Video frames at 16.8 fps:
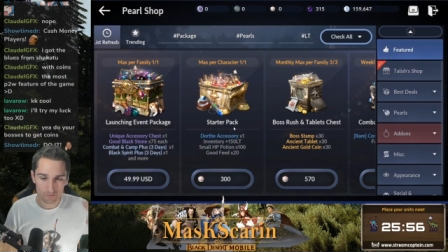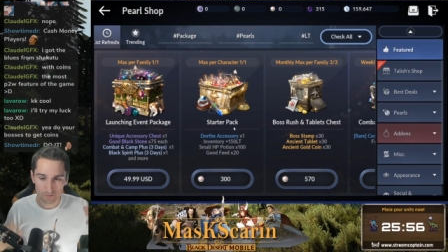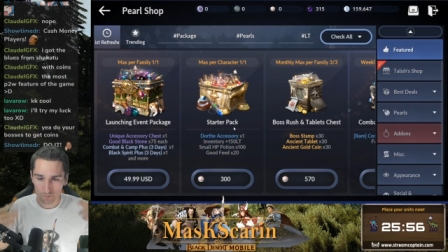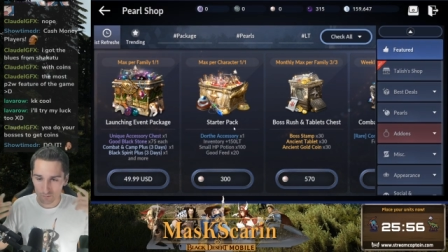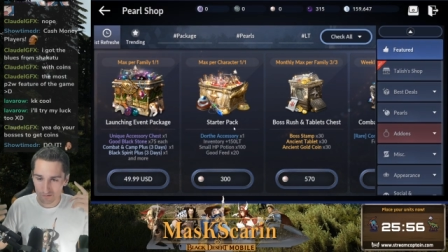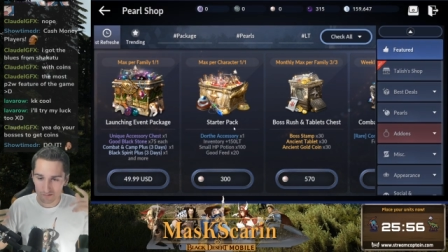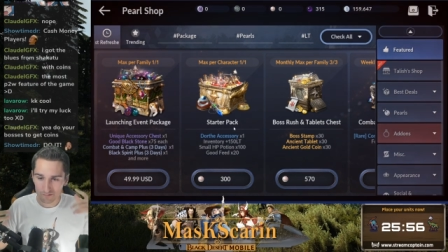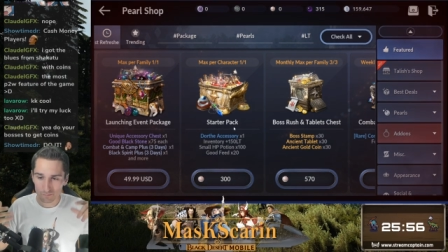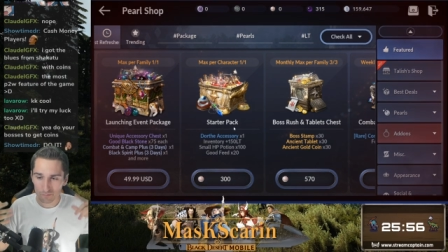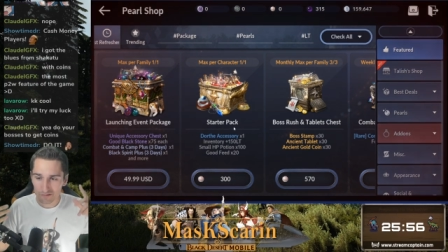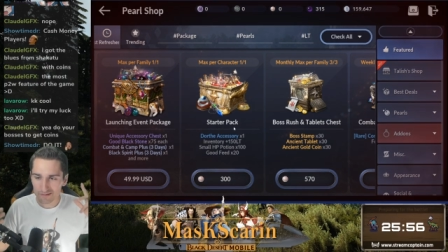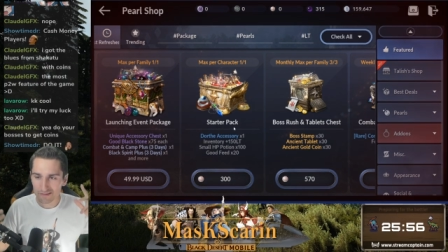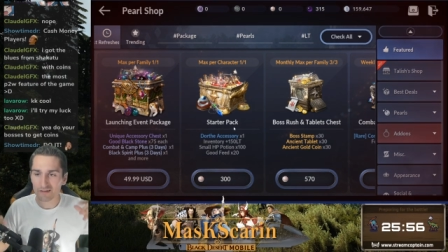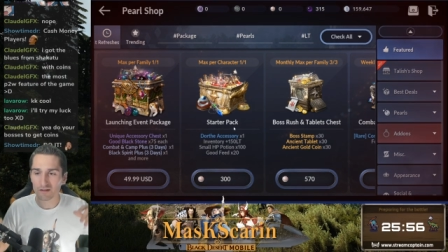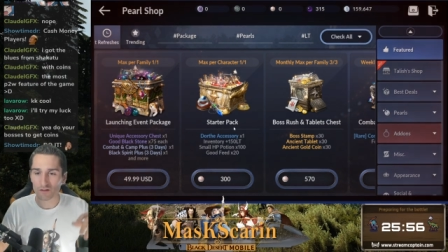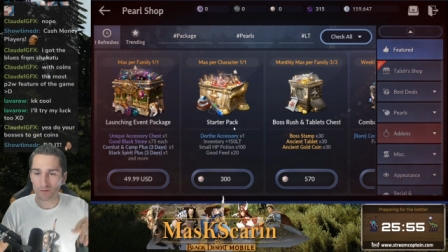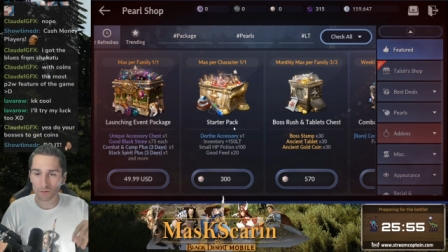So we're we're a
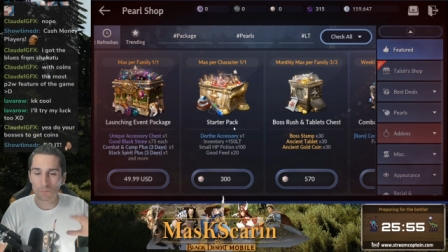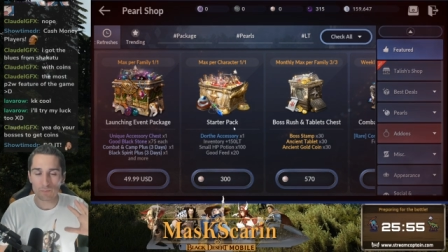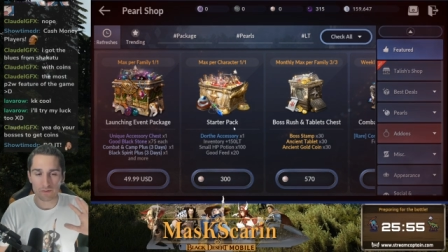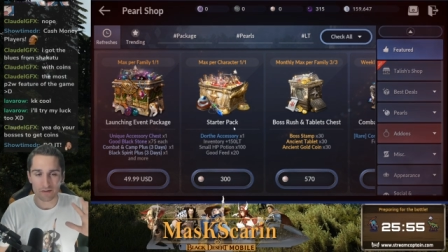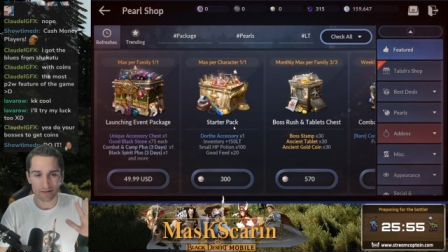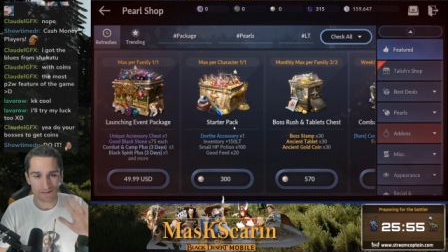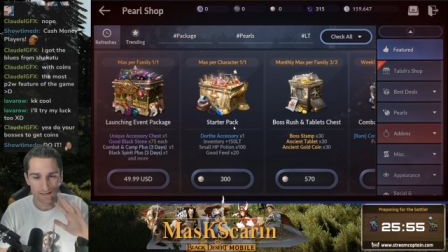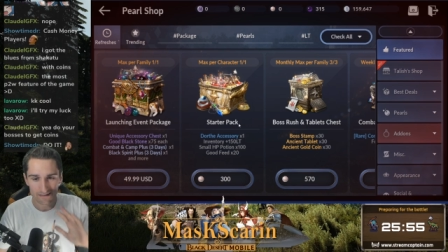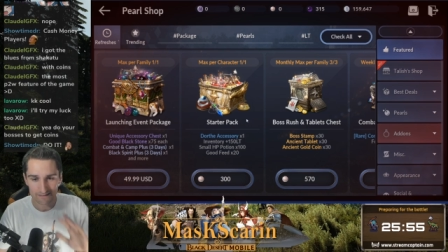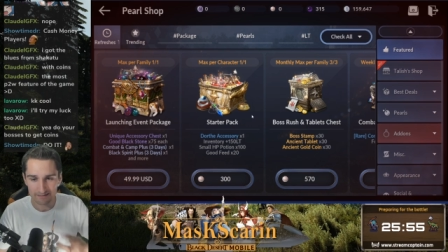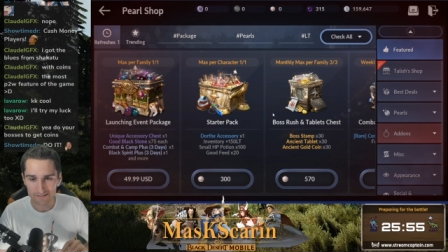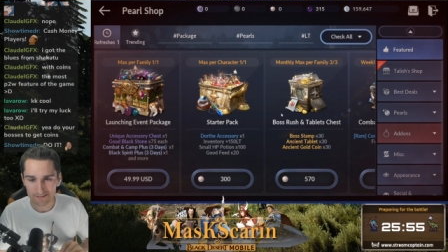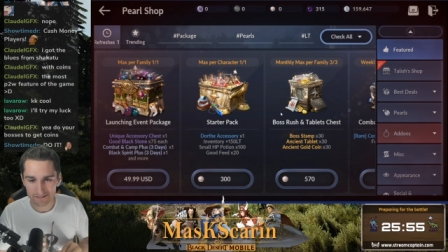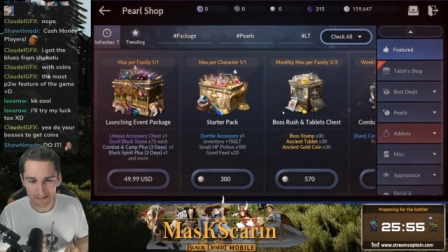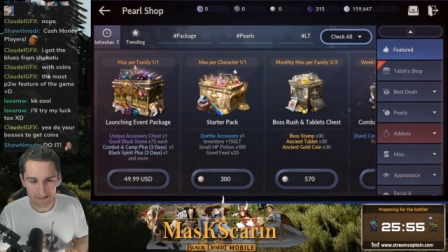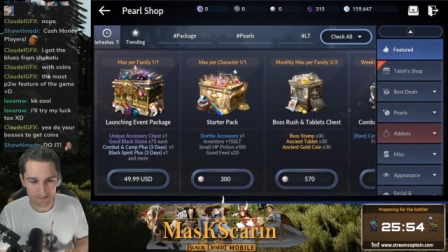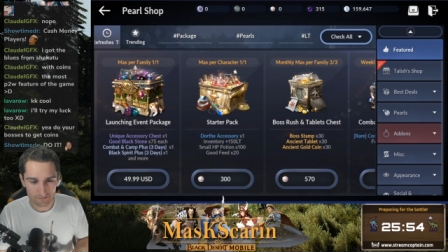little loopy, to
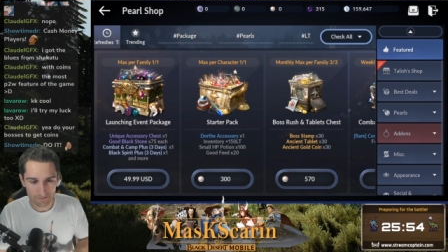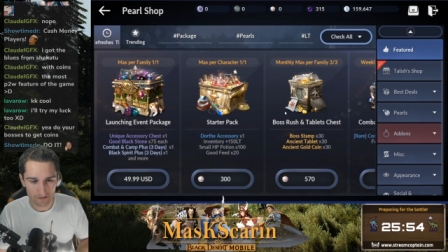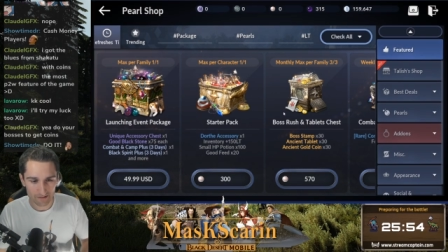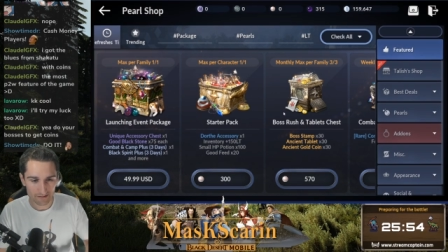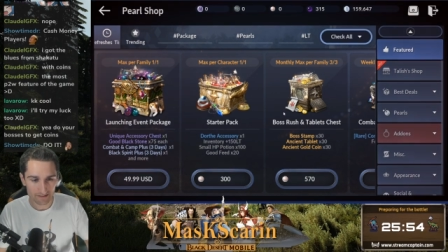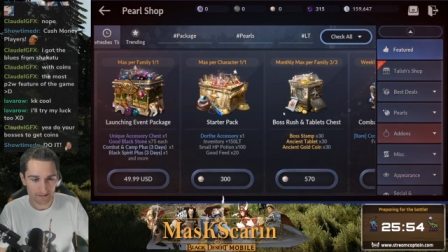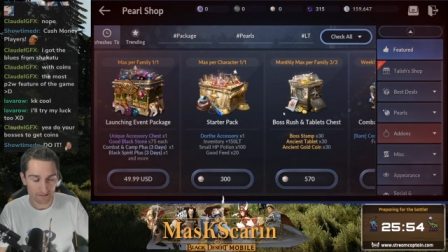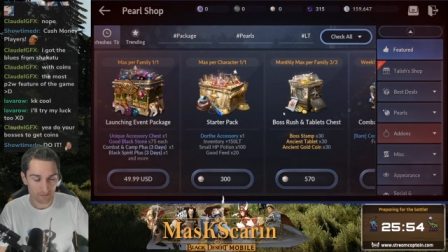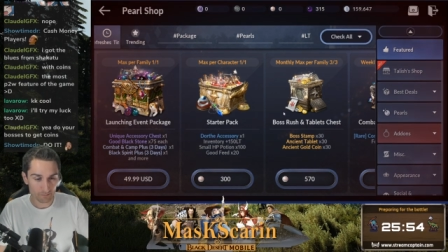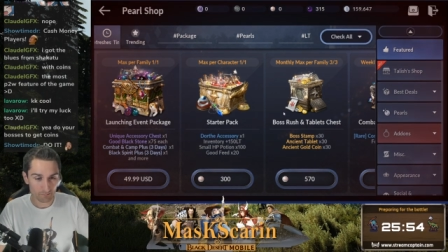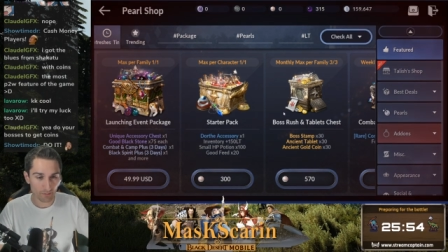say the very least.